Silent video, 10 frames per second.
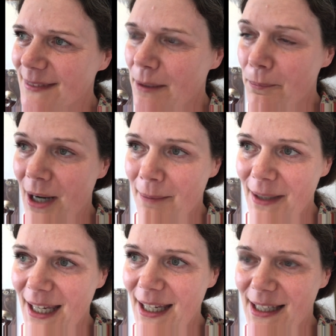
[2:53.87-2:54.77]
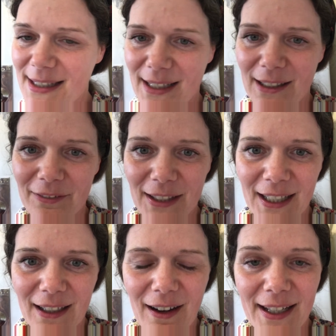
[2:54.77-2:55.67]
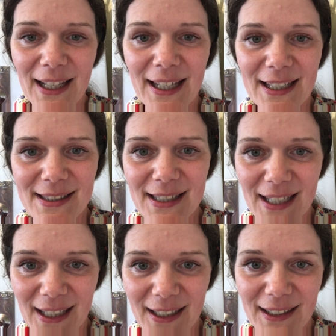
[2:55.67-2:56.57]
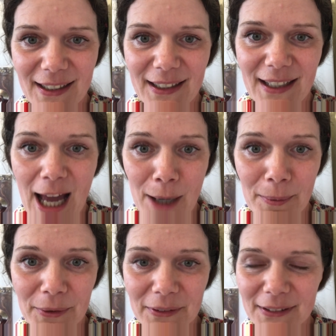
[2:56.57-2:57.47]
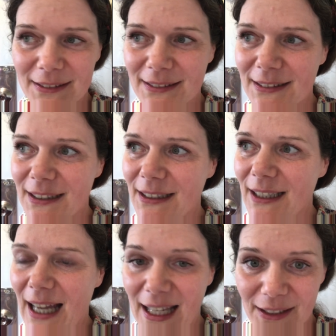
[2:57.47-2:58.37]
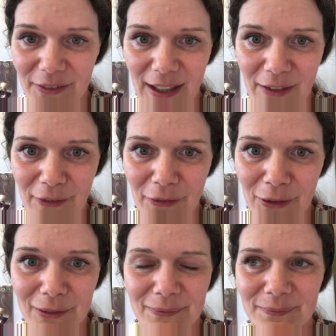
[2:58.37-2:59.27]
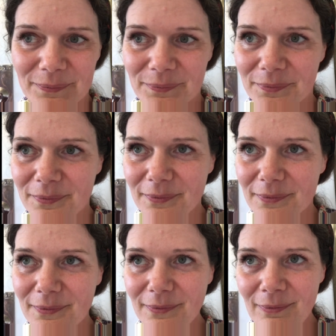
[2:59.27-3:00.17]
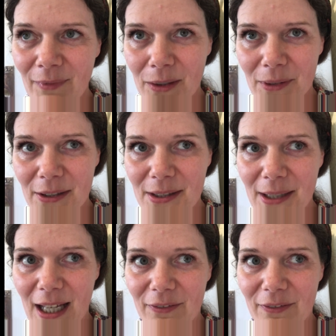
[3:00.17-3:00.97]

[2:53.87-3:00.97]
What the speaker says: Bramley is a lovely, highly acidic apple and flavourful. What else do I have?